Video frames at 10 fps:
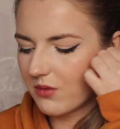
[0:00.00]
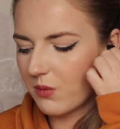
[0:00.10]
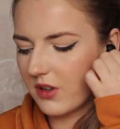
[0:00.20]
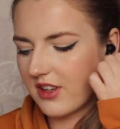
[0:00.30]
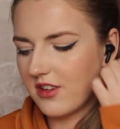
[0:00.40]

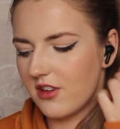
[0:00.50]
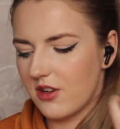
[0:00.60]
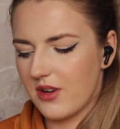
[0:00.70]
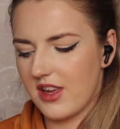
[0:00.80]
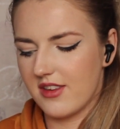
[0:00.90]
what they do
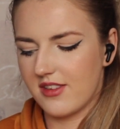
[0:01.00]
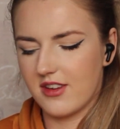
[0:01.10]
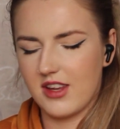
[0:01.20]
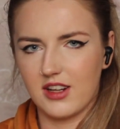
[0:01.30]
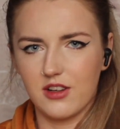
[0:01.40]
is they
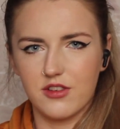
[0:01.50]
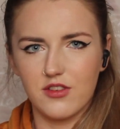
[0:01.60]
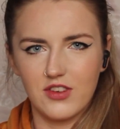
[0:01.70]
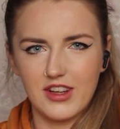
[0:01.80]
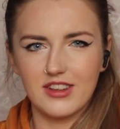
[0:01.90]
take loads
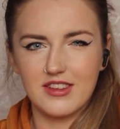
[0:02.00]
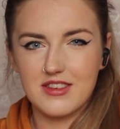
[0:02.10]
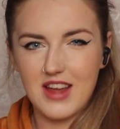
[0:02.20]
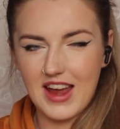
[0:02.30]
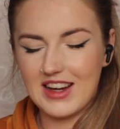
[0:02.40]
of little
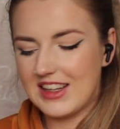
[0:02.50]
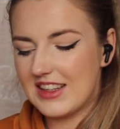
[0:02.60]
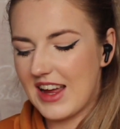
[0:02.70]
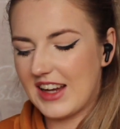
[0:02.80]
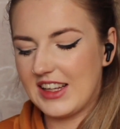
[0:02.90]

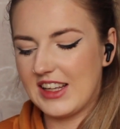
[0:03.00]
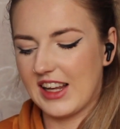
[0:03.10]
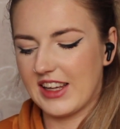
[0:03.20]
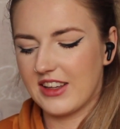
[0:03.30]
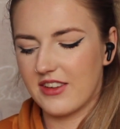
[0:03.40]
tiny
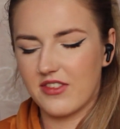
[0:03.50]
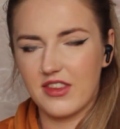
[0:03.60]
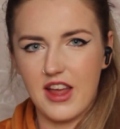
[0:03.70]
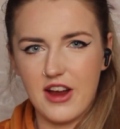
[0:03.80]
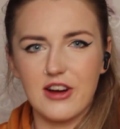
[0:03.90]
like
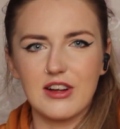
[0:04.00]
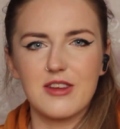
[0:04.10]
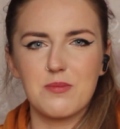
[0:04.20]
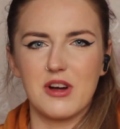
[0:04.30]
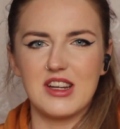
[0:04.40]

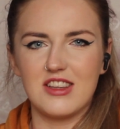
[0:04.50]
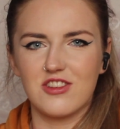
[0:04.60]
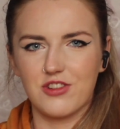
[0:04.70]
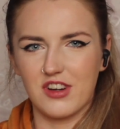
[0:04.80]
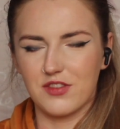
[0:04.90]
hairless bunnies
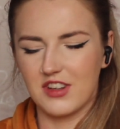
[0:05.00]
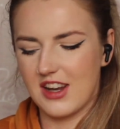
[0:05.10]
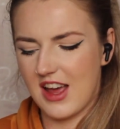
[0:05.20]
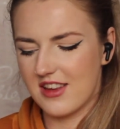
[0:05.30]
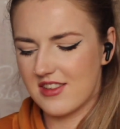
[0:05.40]
straight from the
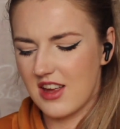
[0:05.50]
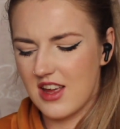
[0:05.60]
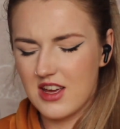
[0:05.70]
nest,